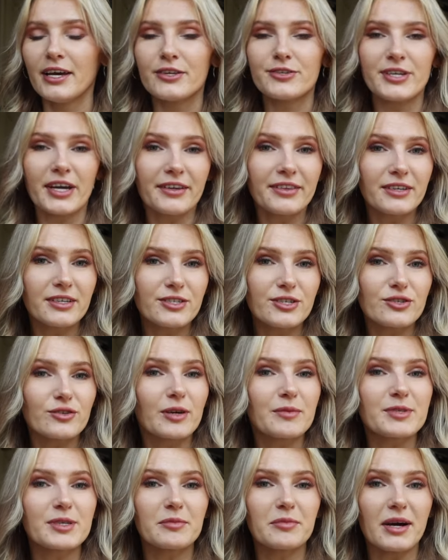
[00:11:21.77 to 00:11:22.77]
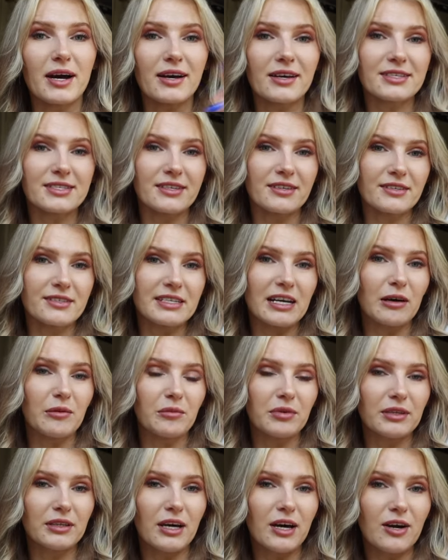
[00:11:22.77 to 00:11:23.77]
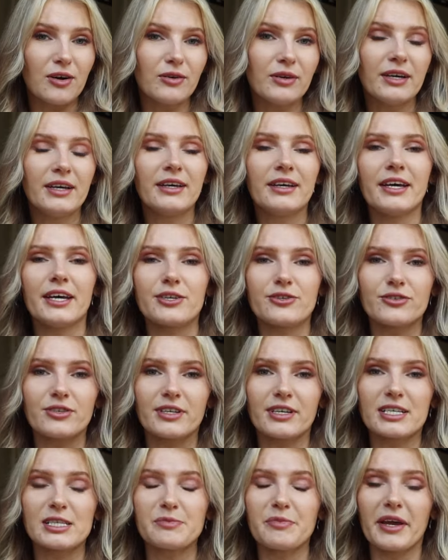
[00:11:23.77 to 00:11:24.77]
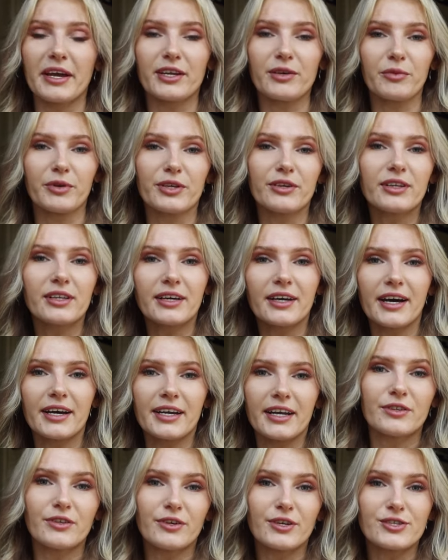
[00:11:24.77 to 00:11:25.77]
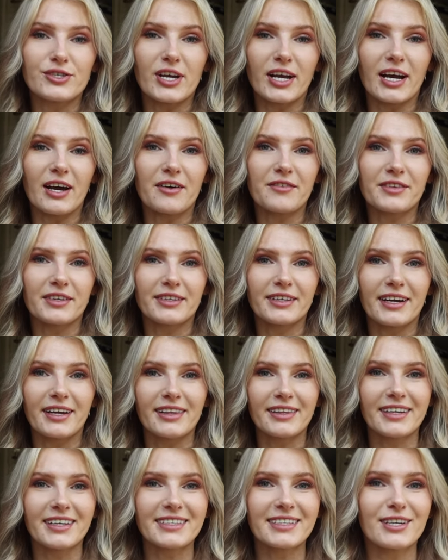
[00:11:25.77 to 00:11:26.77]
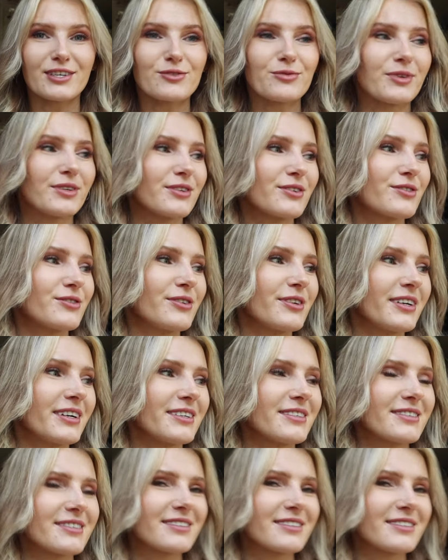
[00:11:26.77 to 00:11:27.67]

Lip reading: check the description box down below. It should expand when you click on it. You can check out everything that I linked. I just want to show you guys